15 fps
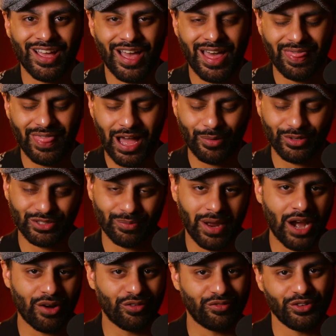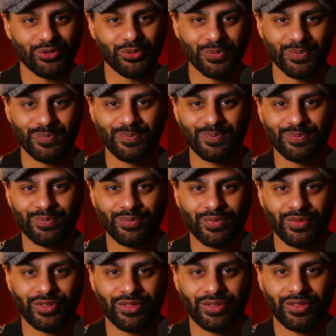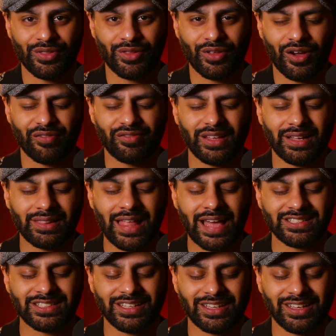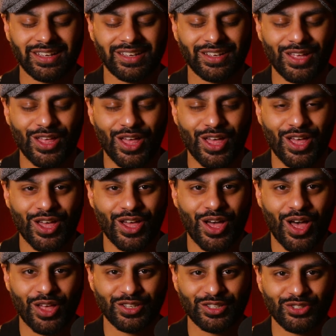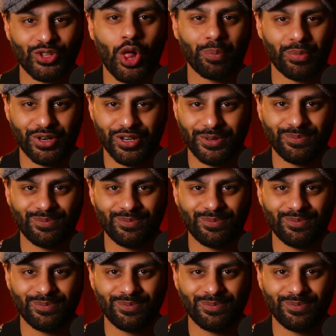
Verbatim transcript: And that was my review of the classic Saltburn.